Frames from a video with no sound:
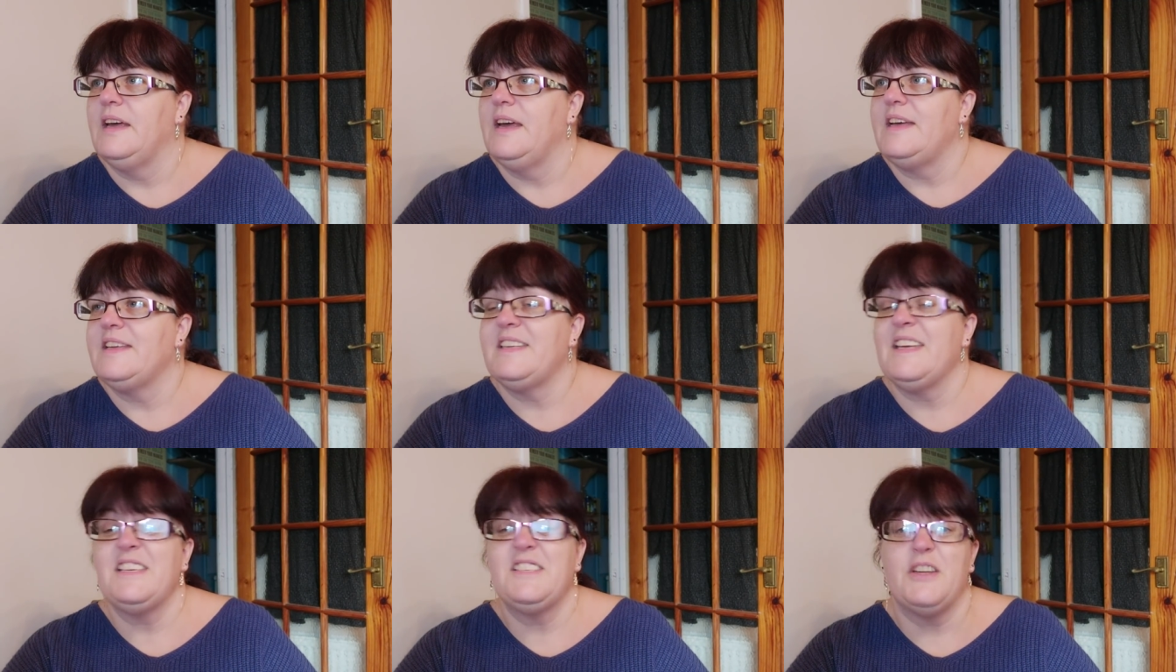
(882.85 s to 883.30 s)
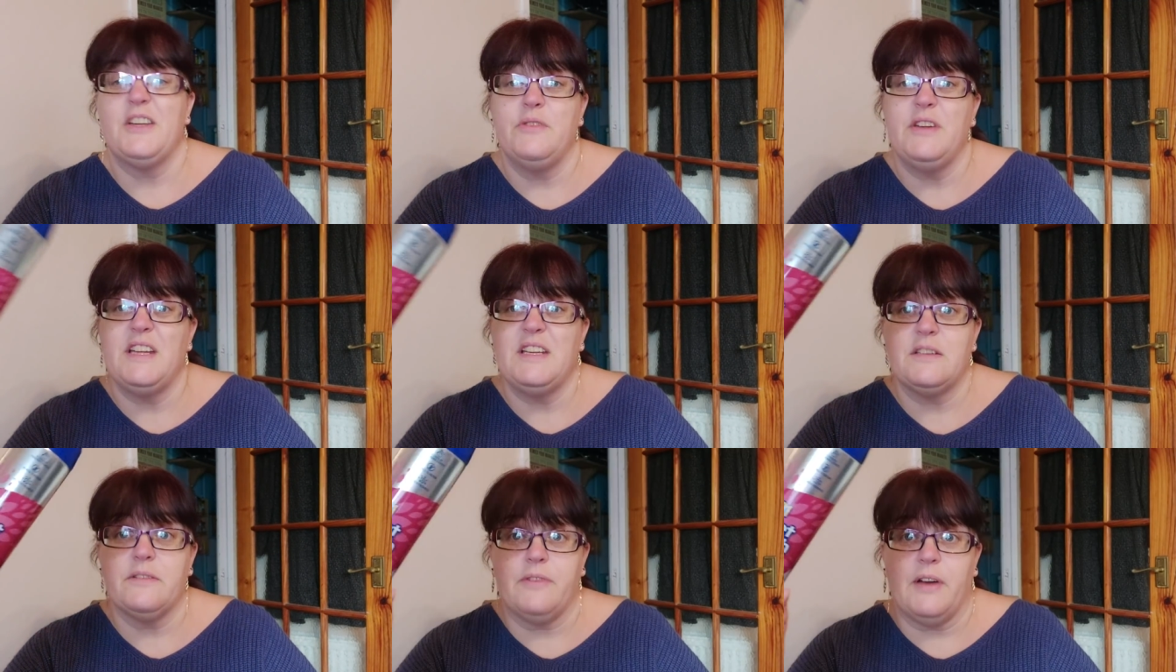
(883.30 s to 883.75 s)
It says no
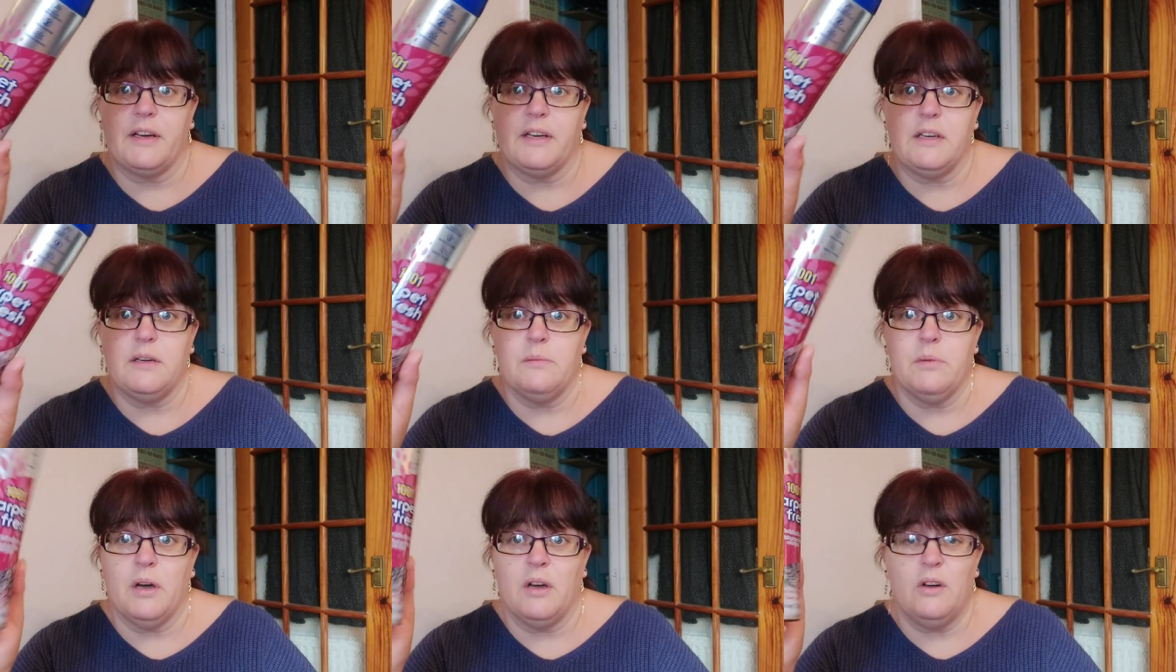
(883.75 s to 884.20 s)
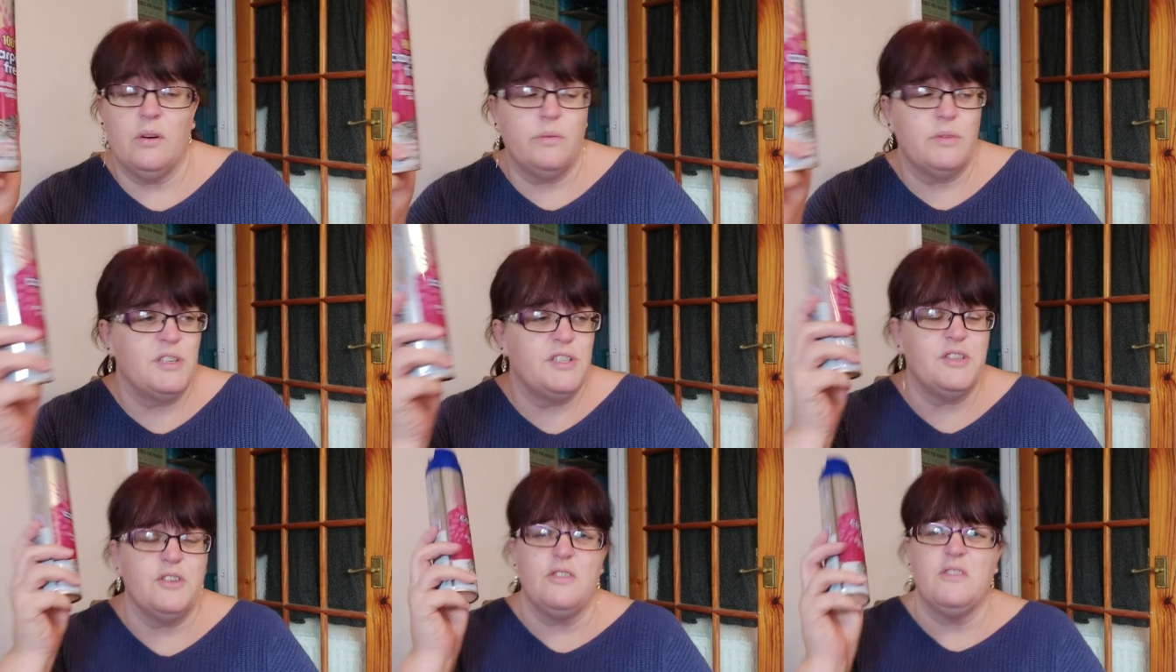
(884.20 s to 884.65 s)
need to vacuum, but I
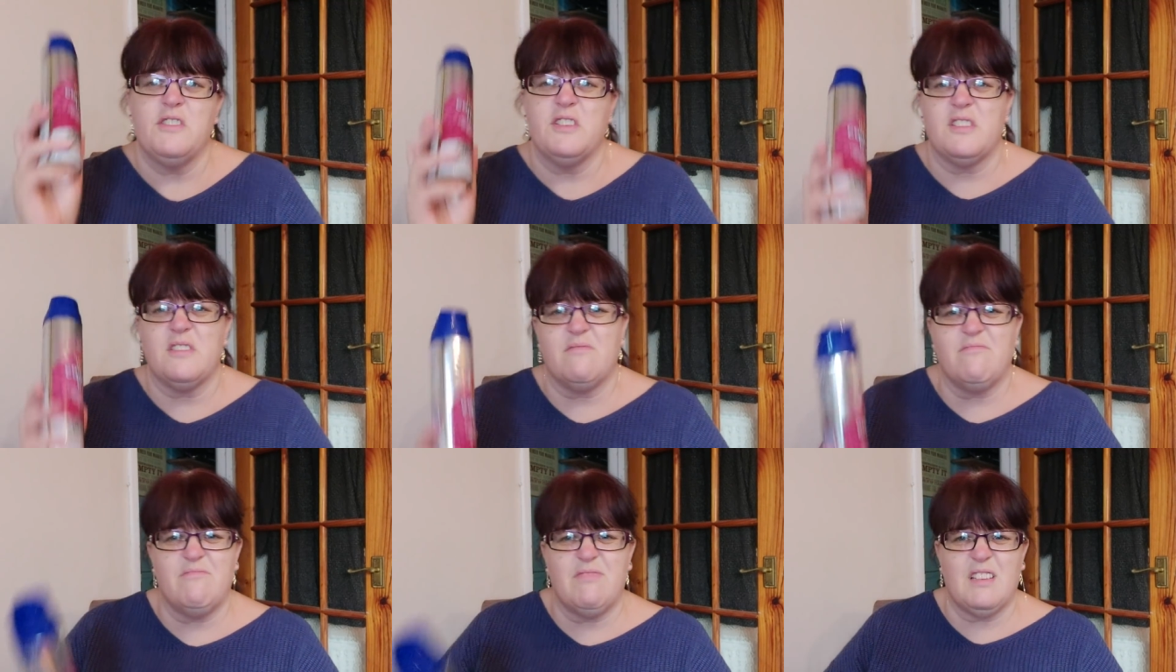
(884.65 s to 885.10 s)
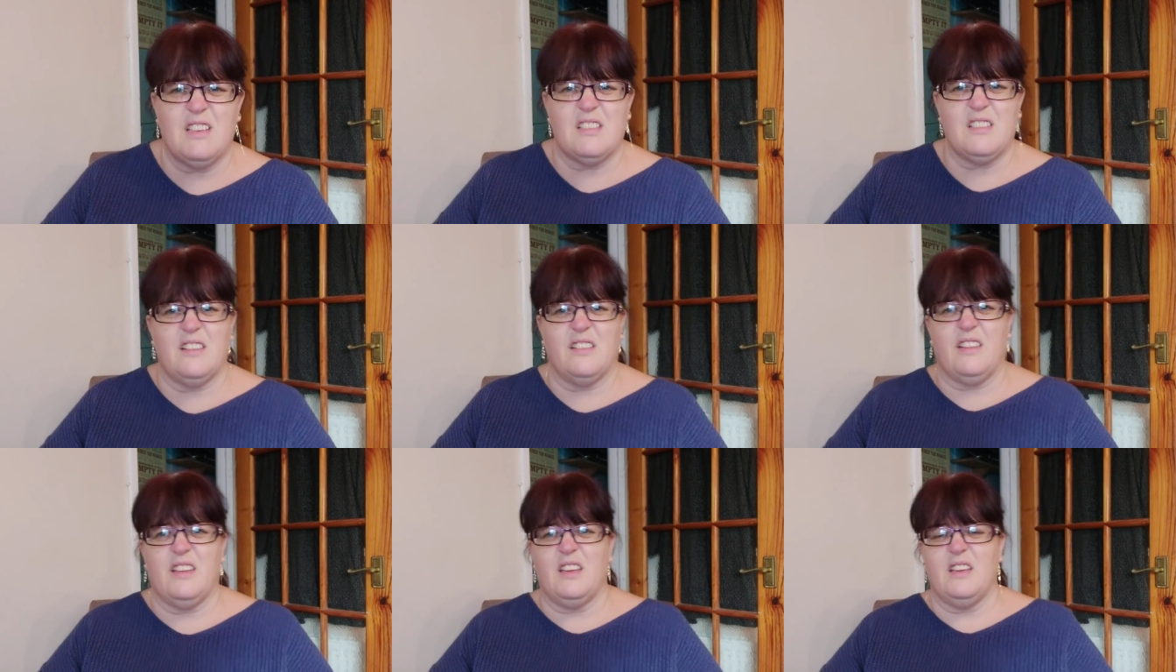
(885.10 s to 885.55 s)
always do, just
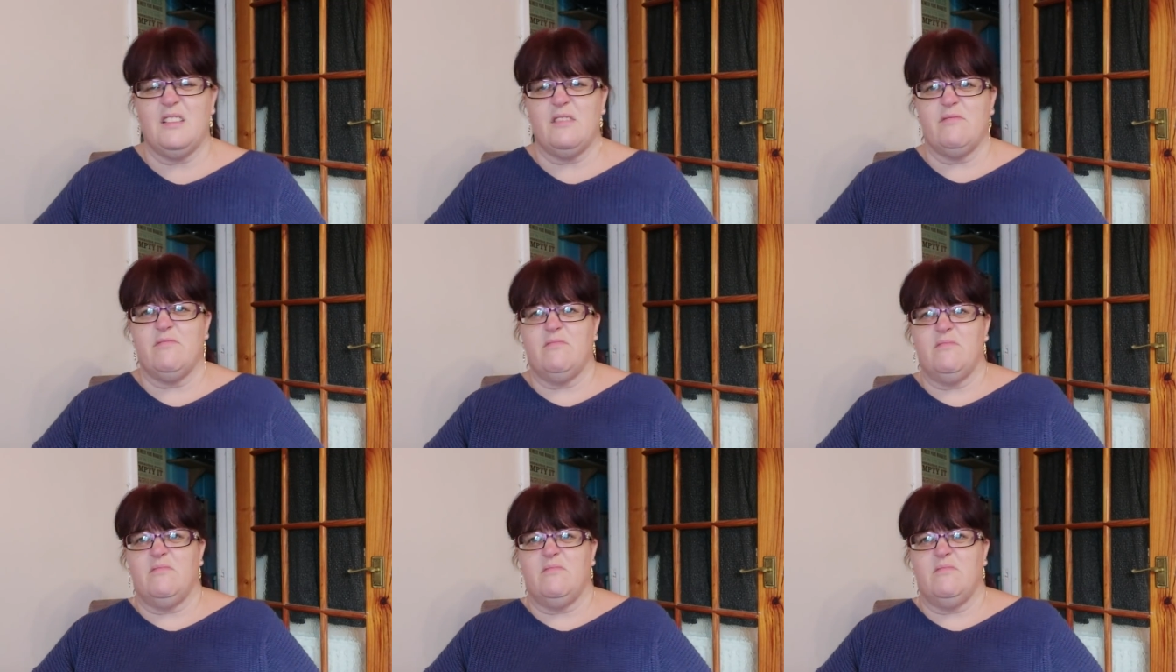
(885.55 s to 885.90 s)
because I think it...